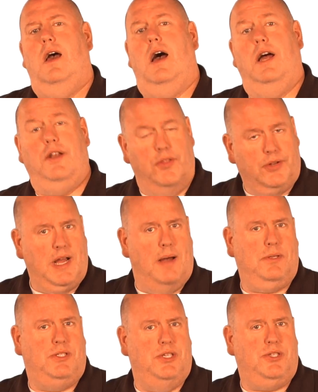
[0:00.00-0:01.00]
Another
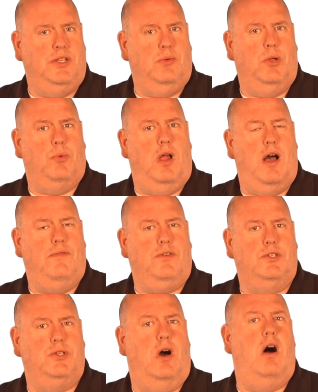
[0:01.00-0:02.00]
competition that we will
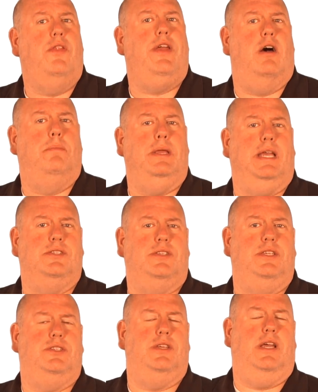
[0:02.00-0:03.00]
offer to all the
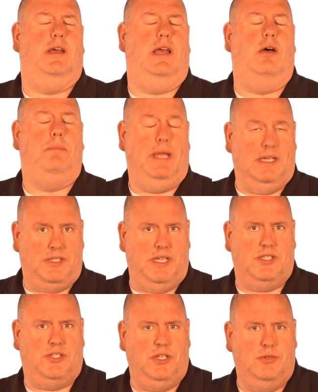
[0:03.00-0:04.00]

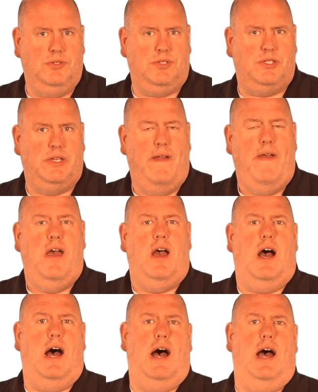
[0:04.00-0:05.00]
LPSCS students
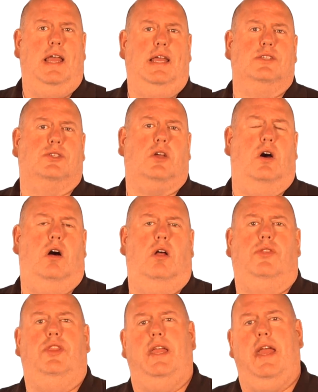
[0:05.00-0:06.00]
is
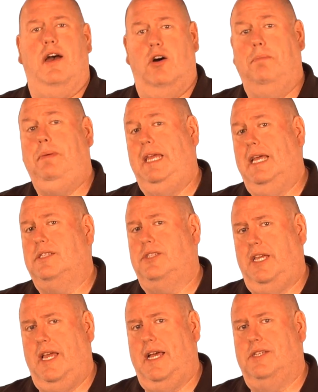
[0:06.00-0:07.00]
called the
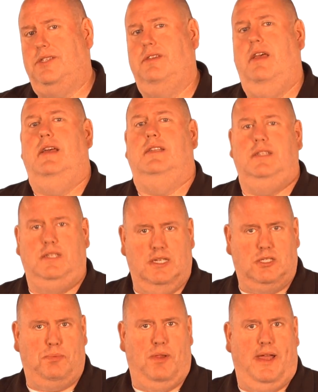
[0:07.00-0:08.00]
LPSCS
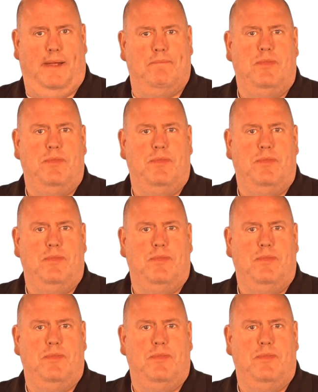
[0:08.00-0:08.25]
Display.